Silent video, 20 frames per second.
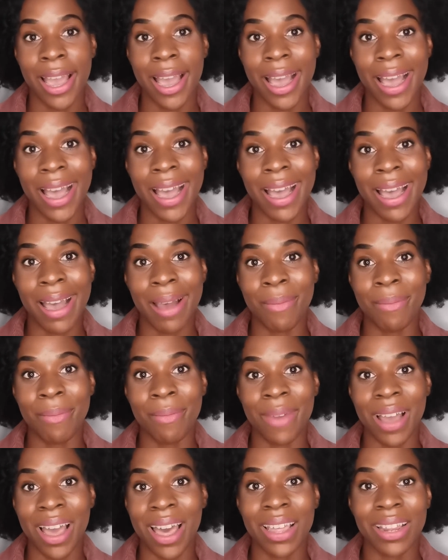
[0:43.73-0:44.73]

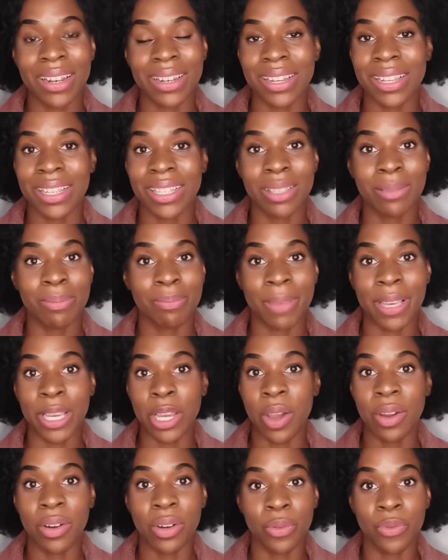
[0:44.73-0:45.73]
and it's been
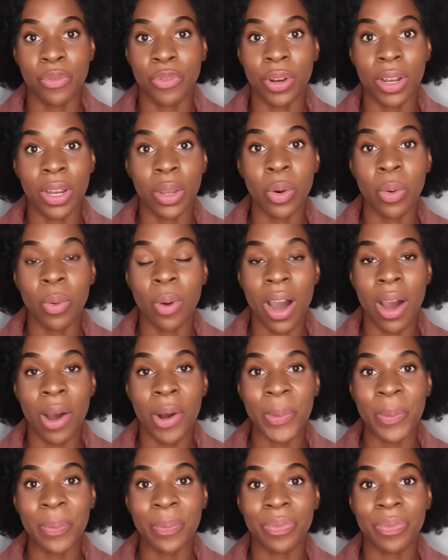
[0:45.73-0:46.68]
going on for a little while.